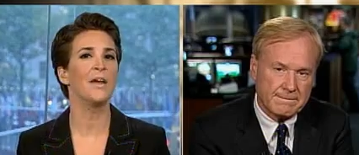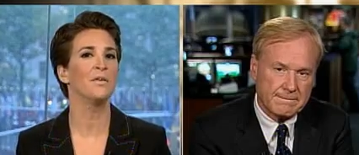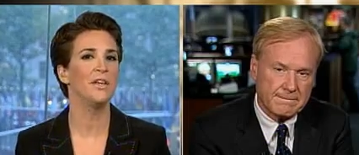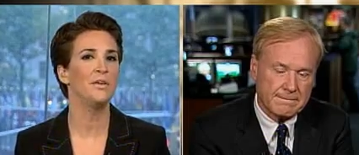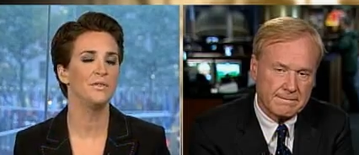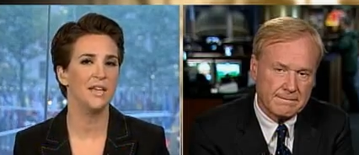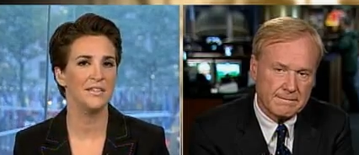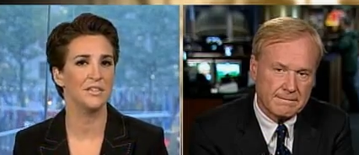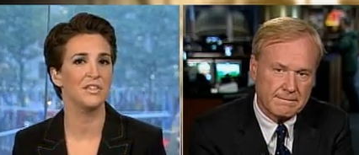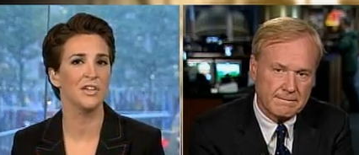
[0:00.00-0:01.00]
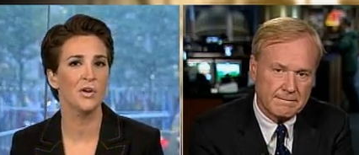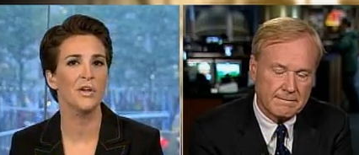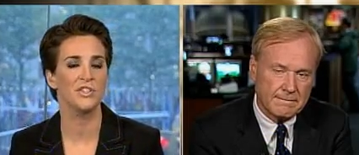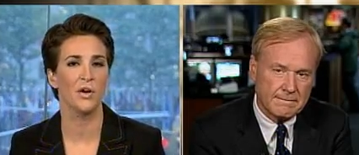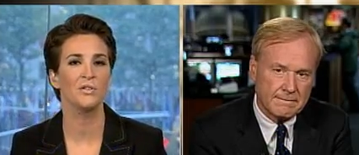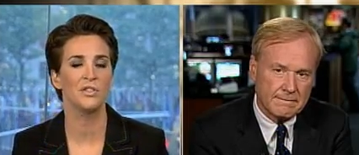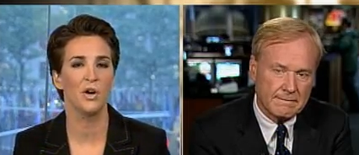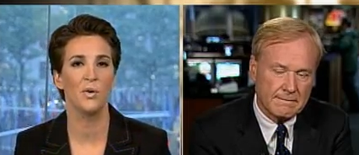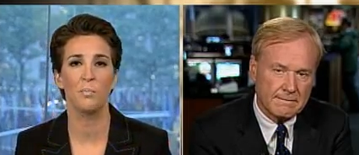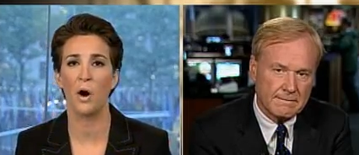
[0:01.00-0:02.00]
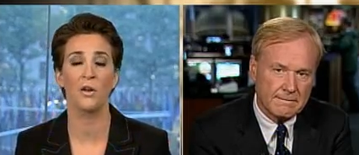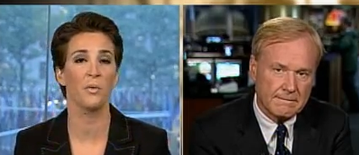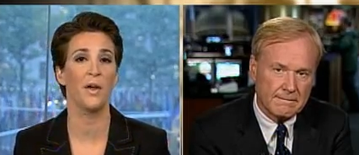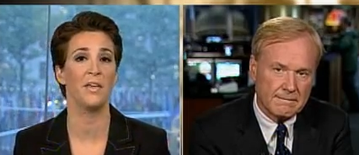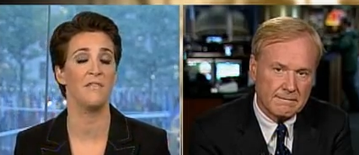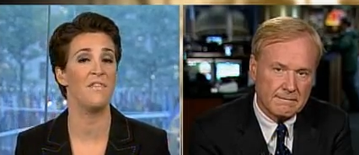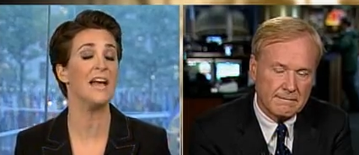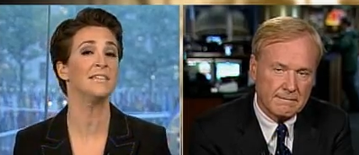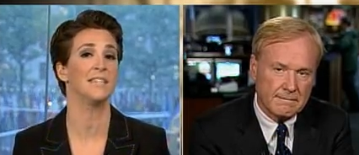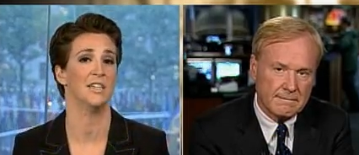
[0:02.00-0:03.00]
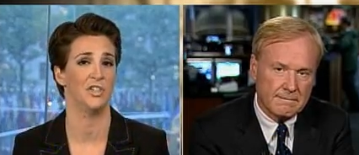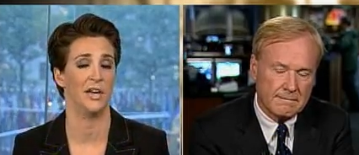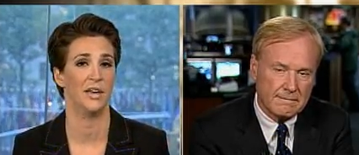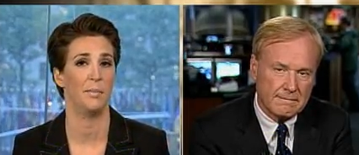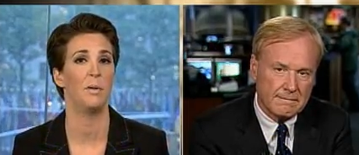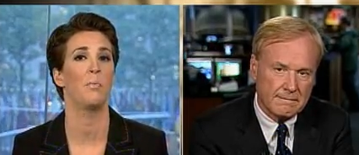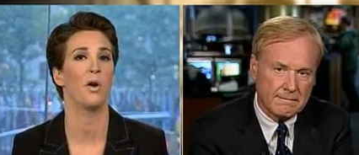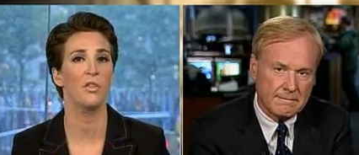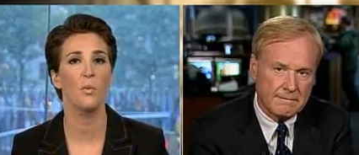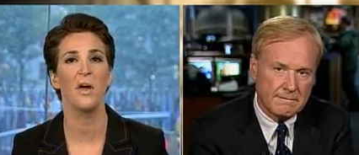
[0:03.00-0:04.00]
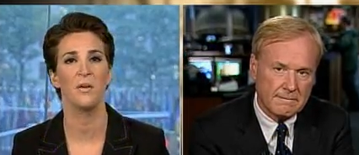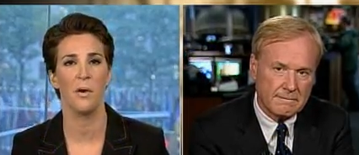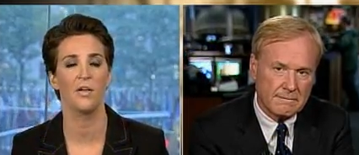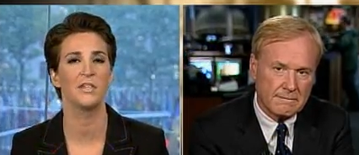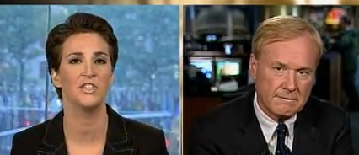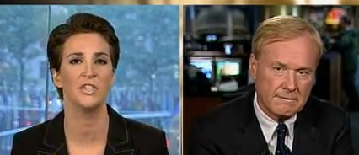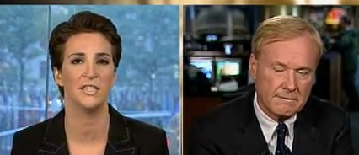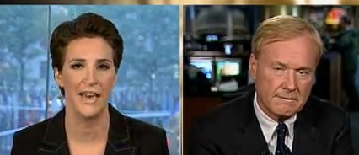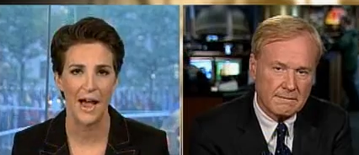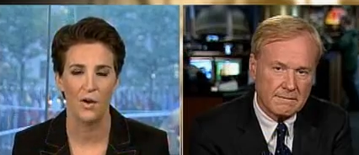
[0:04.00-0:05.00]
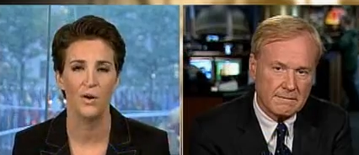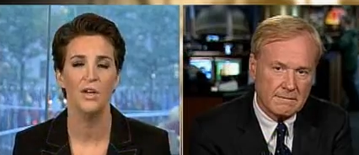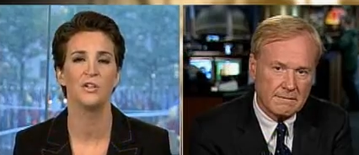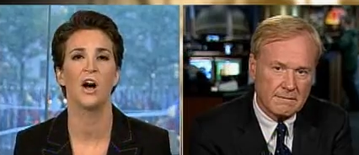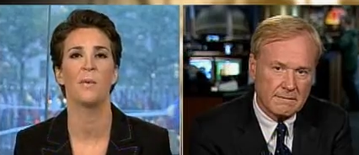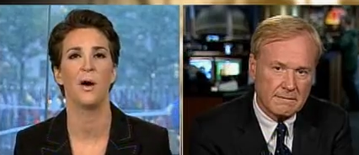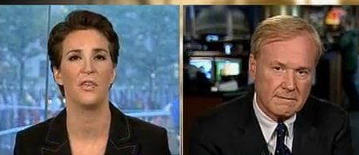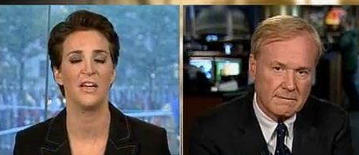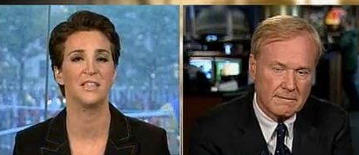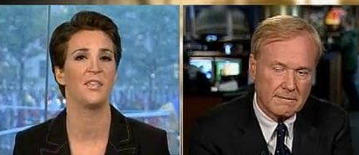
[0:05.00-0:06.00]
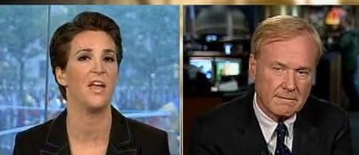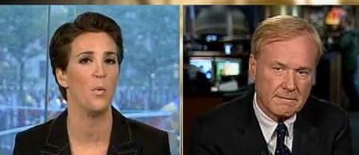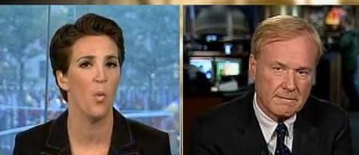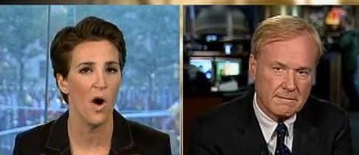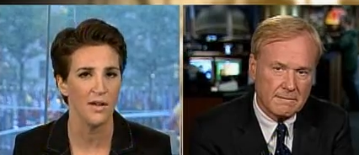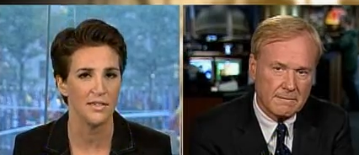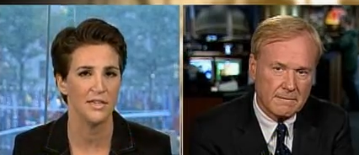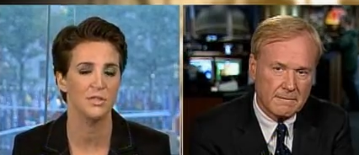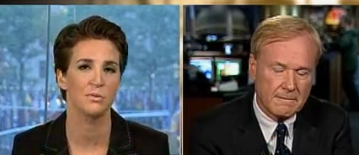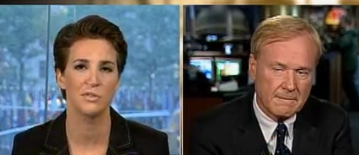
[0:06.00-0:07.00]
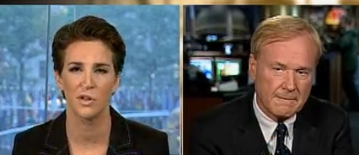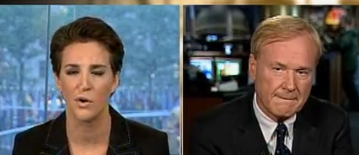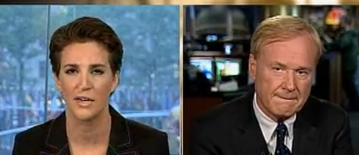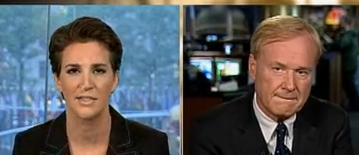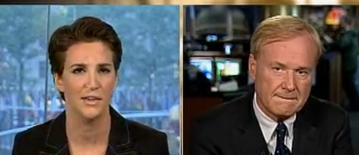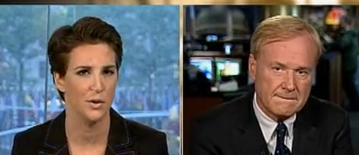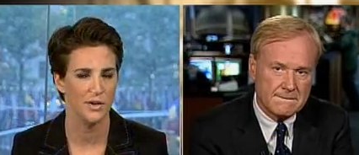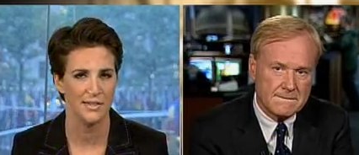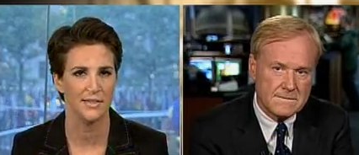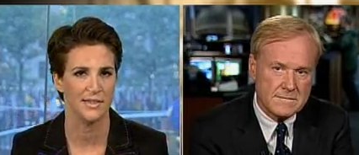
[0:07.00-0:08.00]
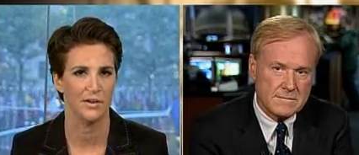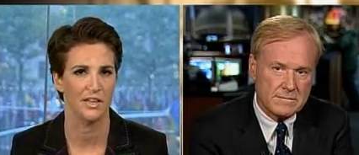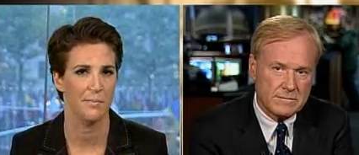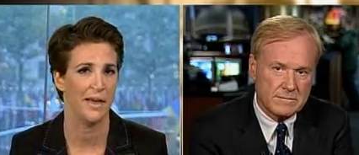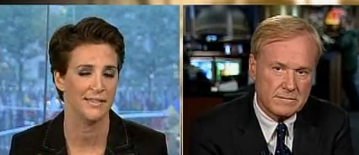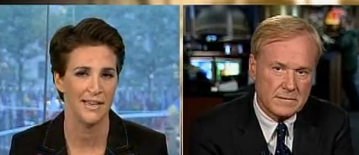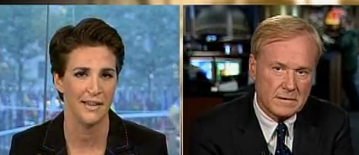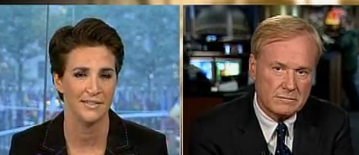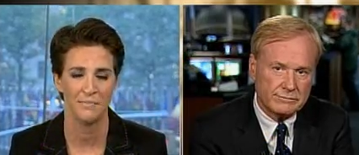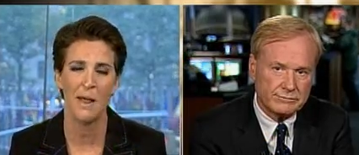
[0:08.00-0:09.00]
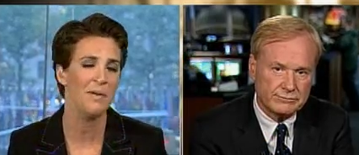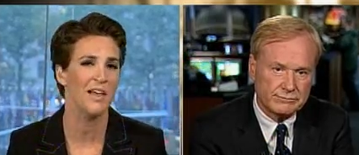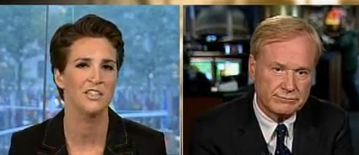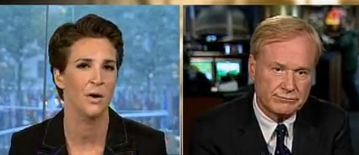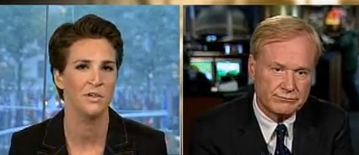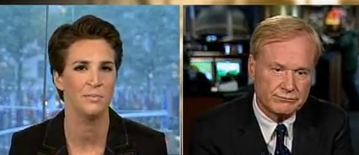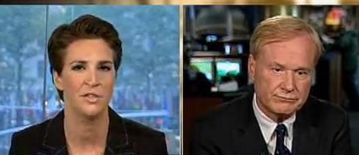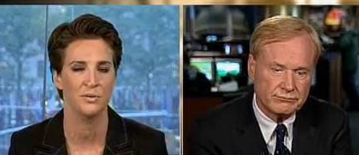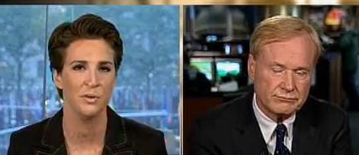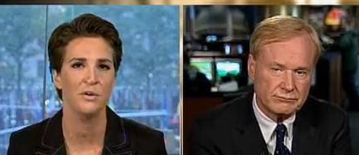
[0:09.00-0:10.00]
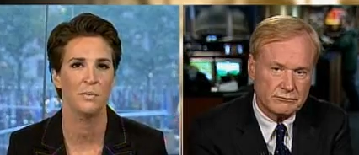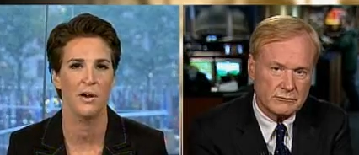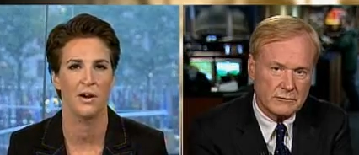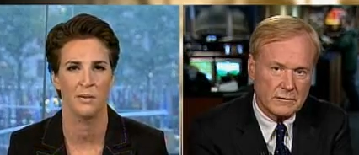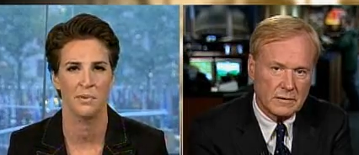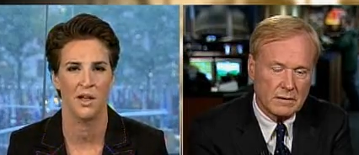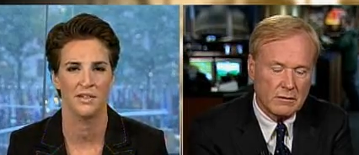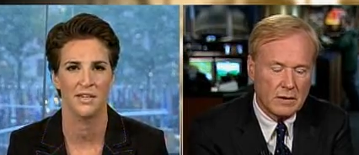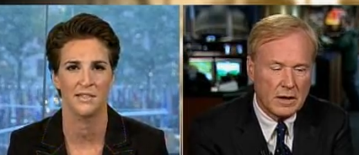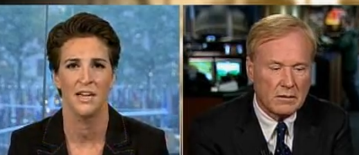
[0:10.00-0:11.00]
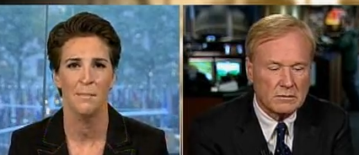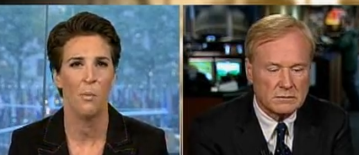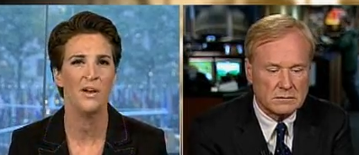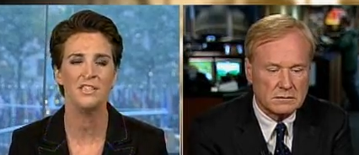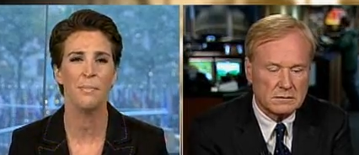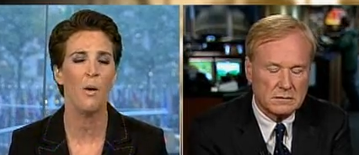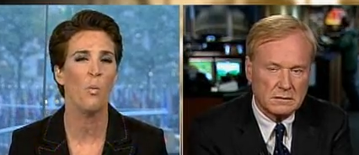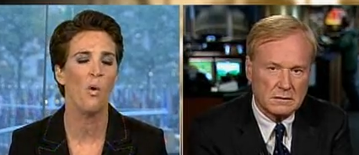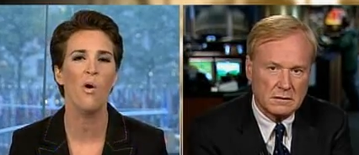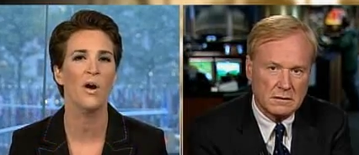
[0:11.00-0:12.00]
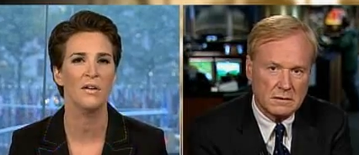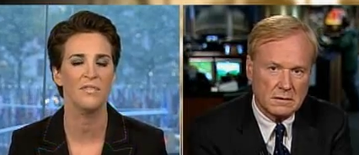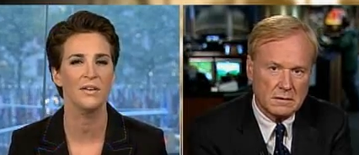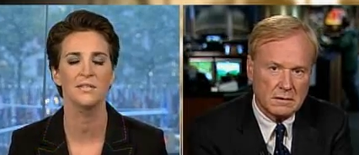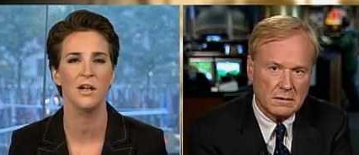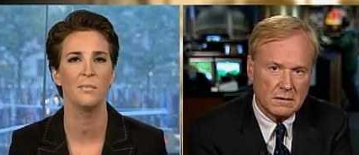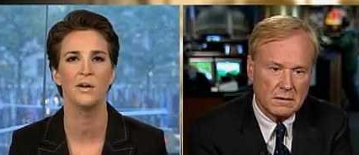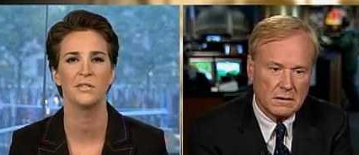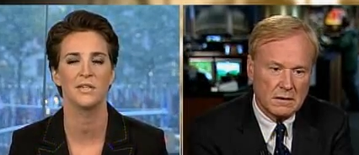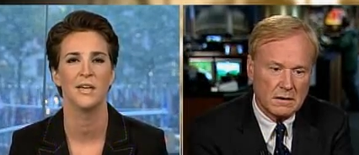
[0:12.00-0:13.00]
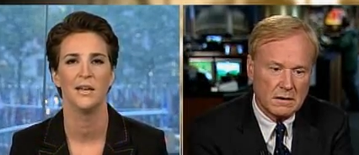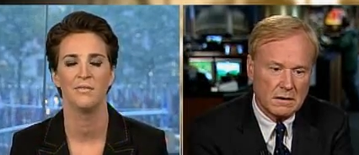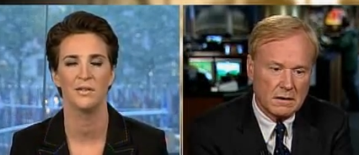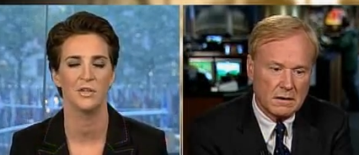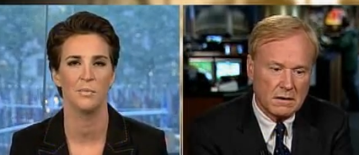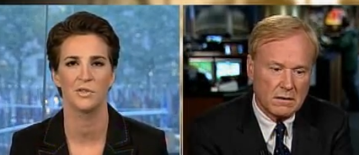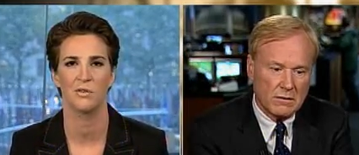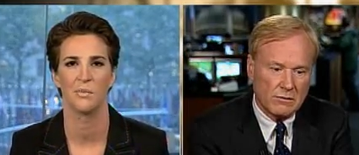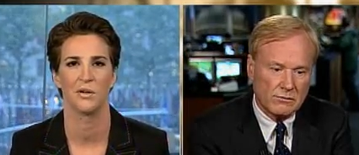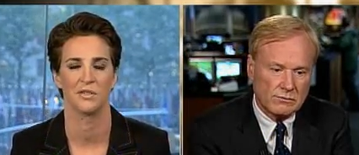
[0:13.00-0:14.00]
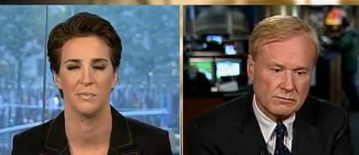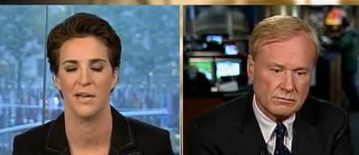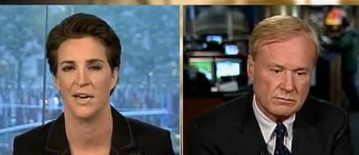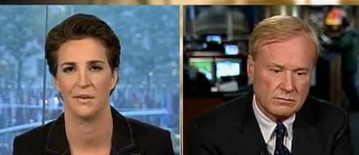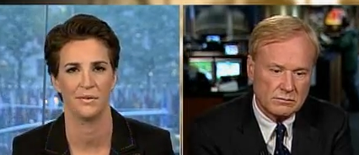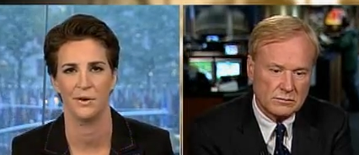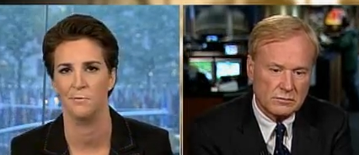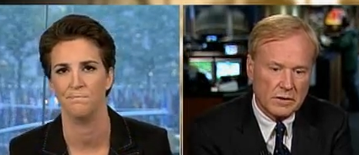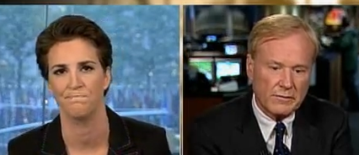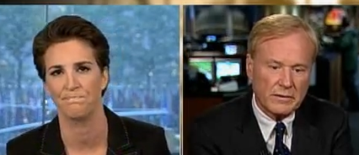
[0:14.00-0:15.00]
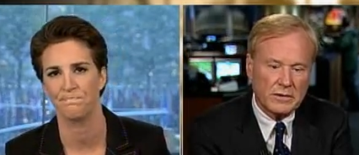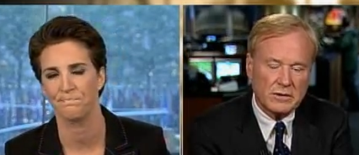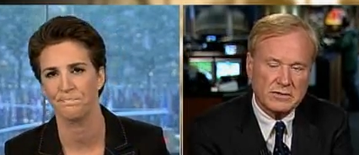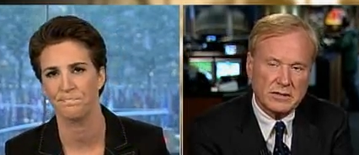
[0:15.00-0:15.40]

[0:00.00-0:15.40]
Speaker 1: only used as a slur, it's also part of the way they advance the agenda. I mean, part of the way that politicians now talk about things that they want is through slogans that don't necessarily make sense. And maybe that's always been true in American politics. Well, but when it's about war, it feels almost feels almost criminal to me. I don't know. Well, the use